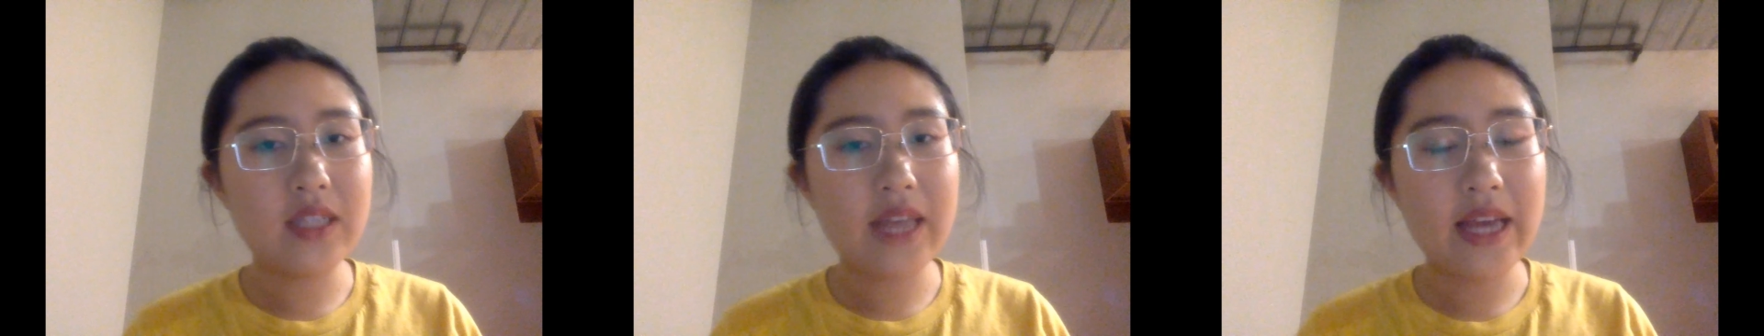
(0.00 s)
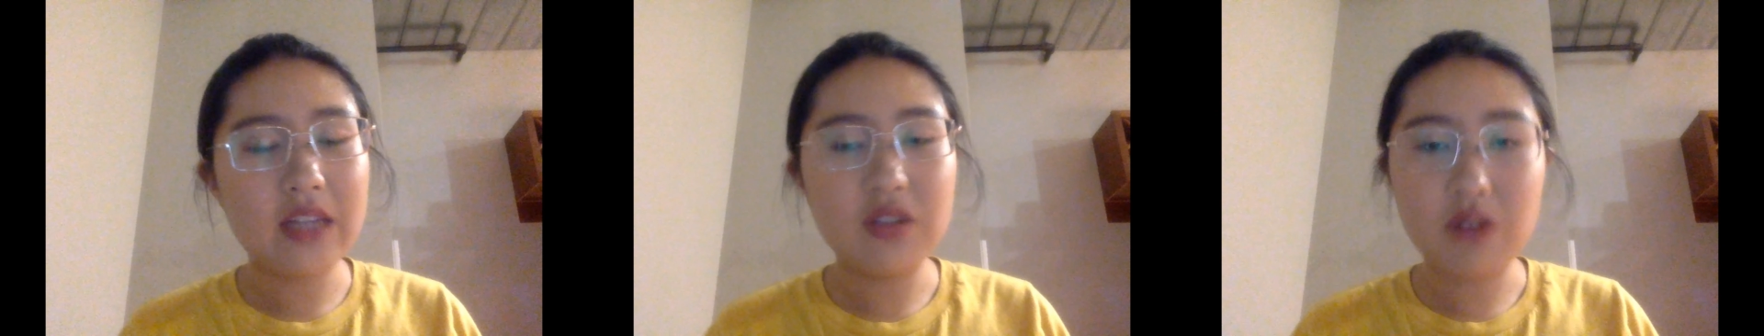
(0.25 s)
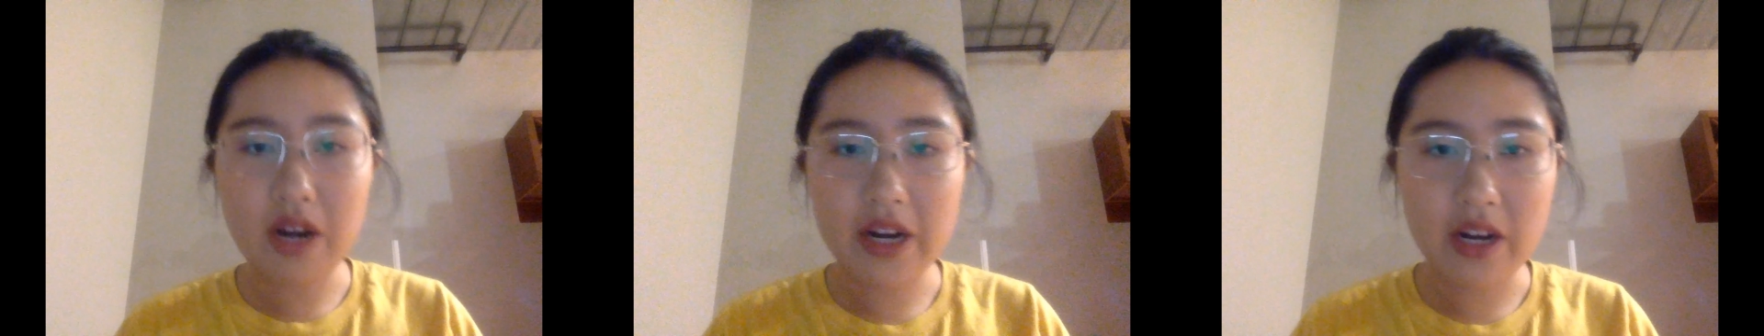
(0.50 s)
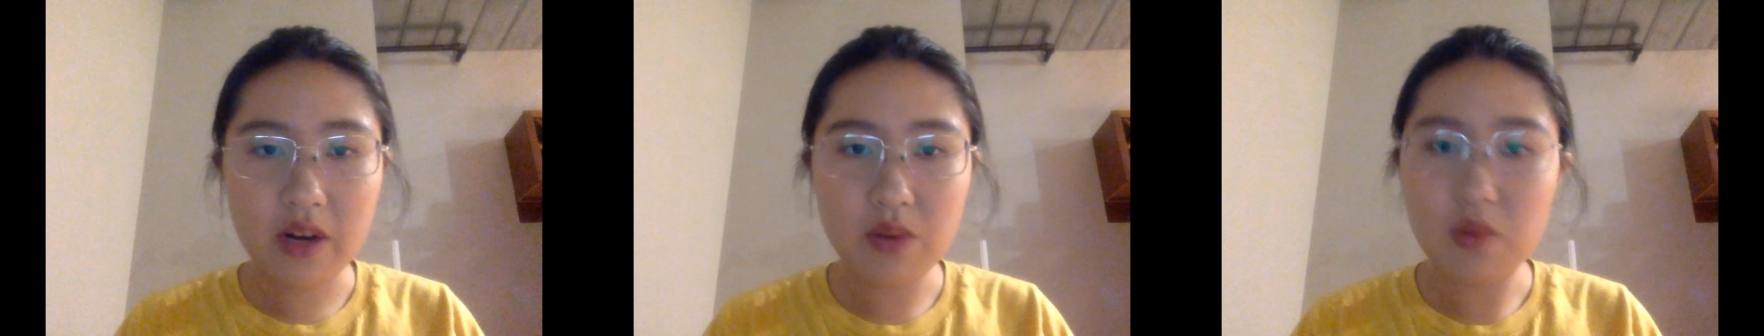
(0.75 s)
a
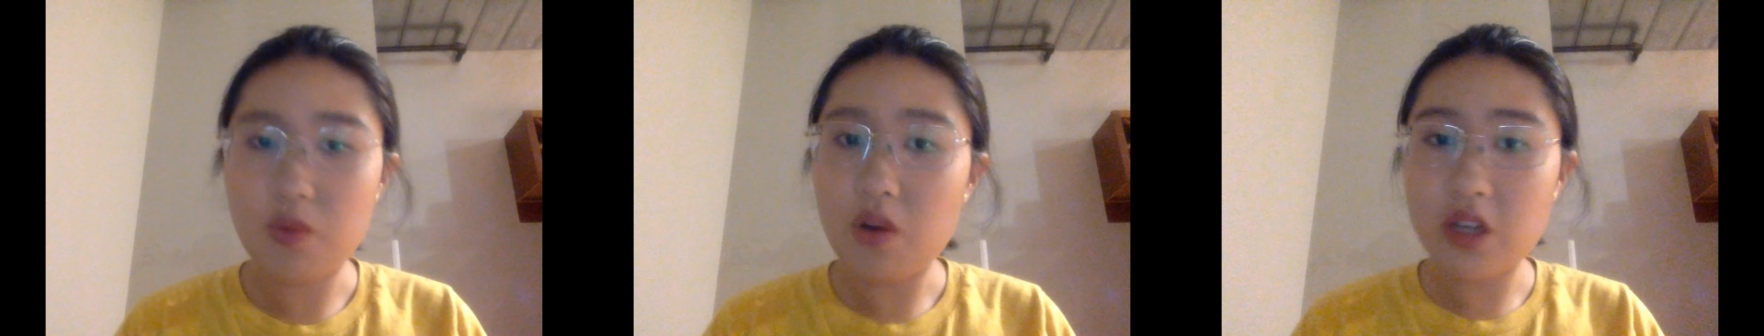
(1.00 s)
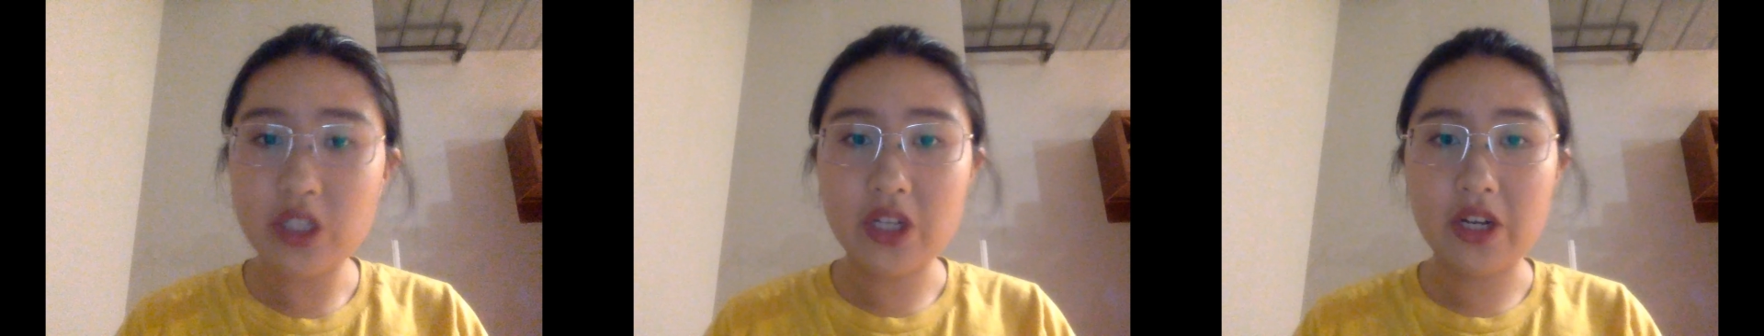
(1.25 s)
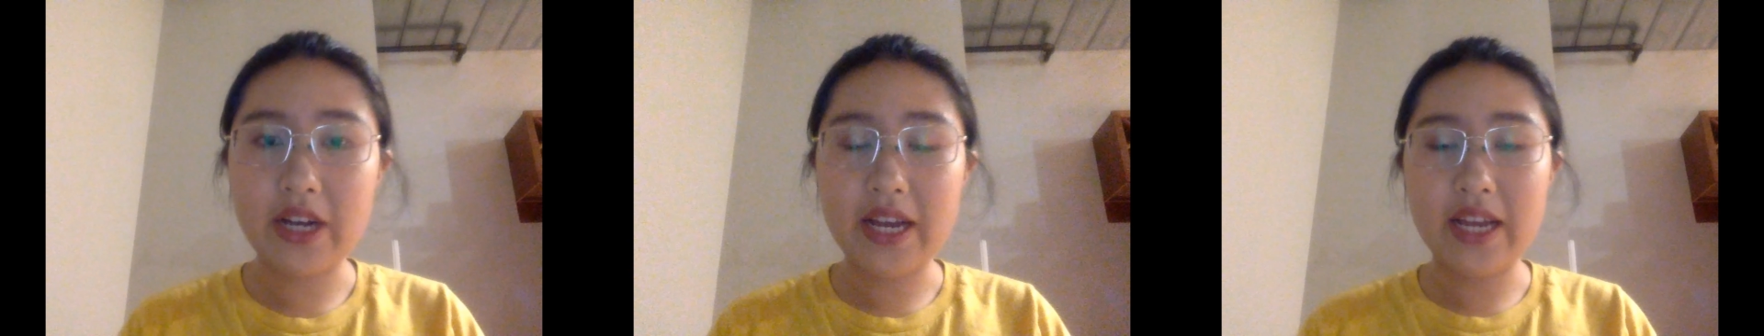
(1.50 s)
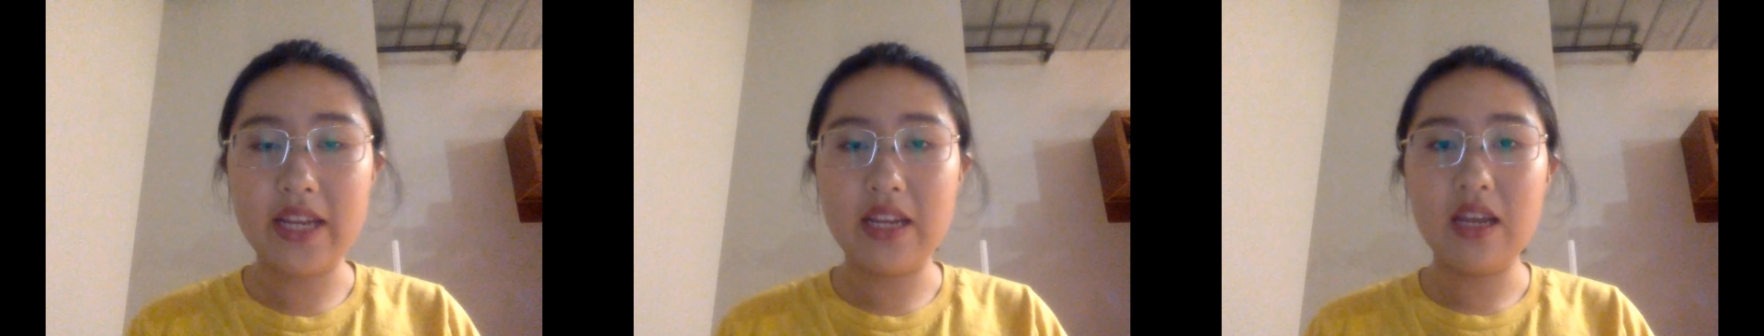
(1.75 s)
dryer or washer
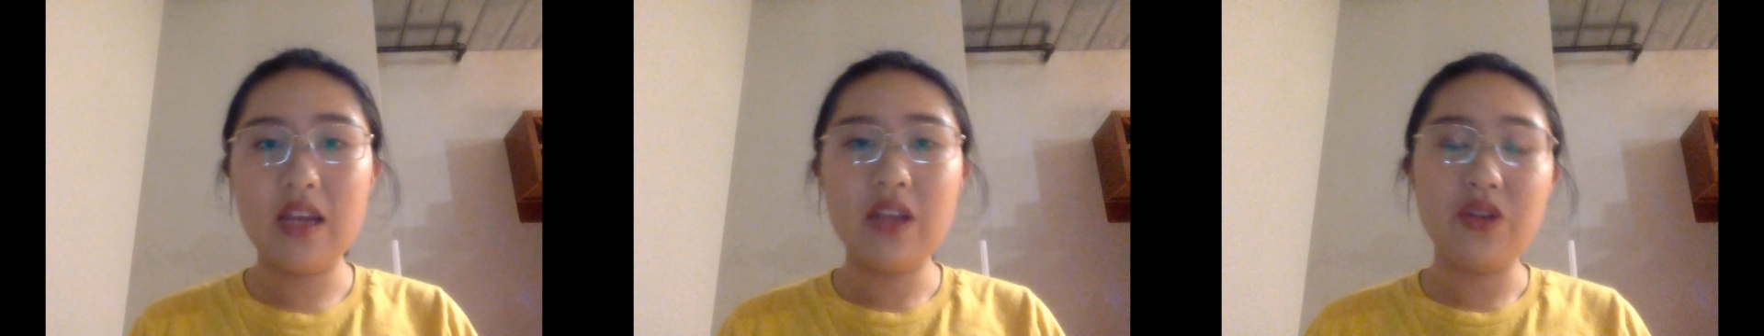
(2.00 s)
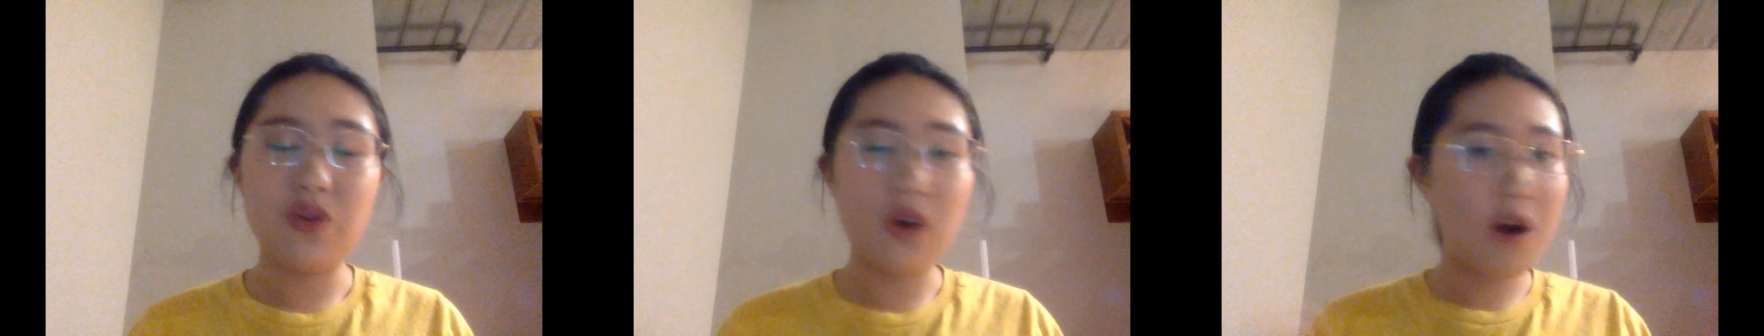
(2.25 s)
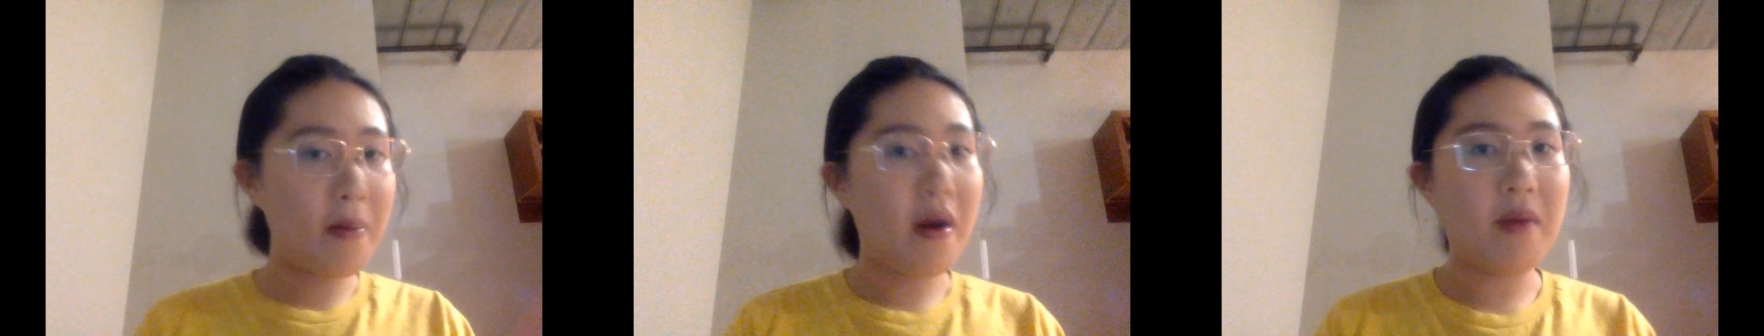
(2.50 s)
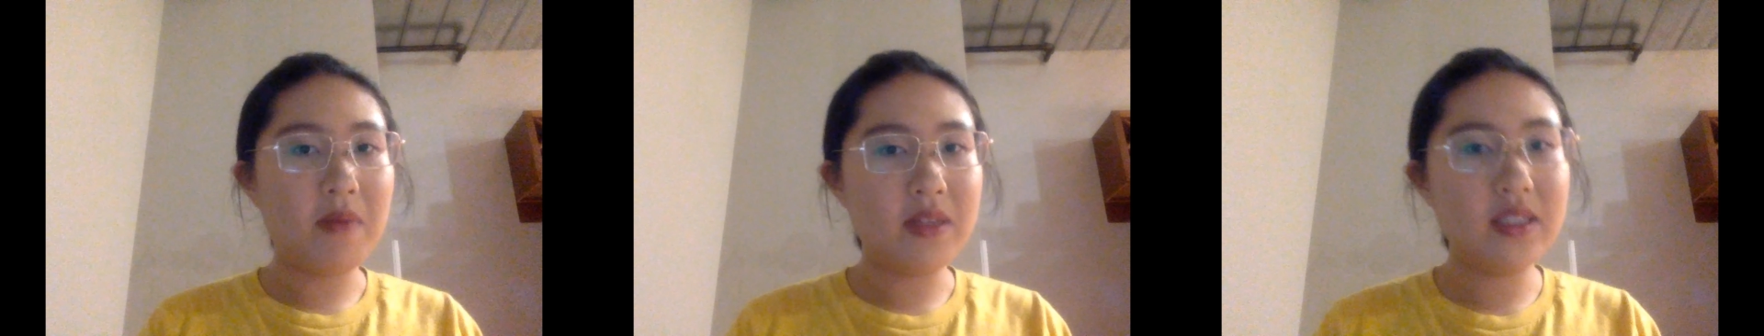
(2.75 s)
in your
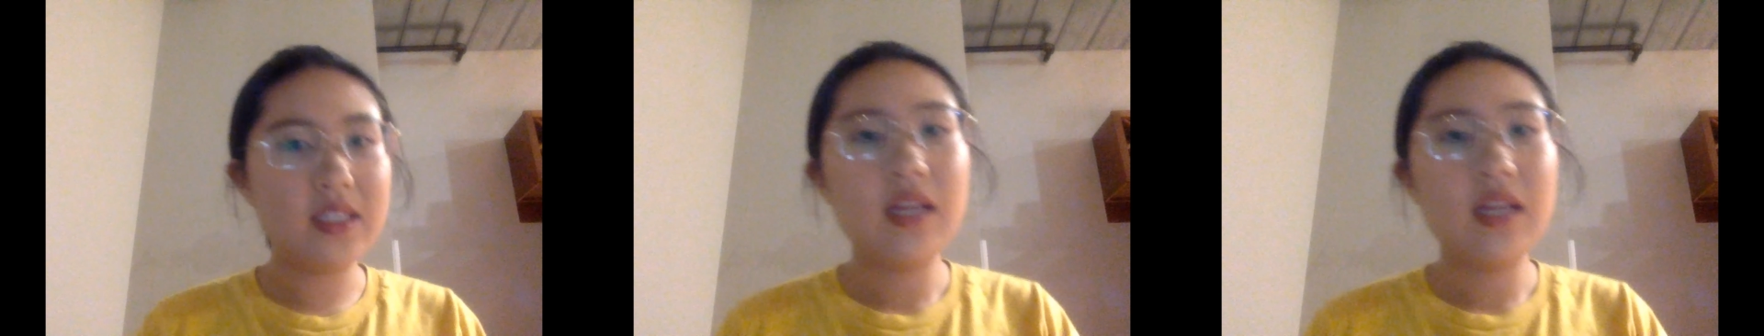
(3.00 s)
apartment.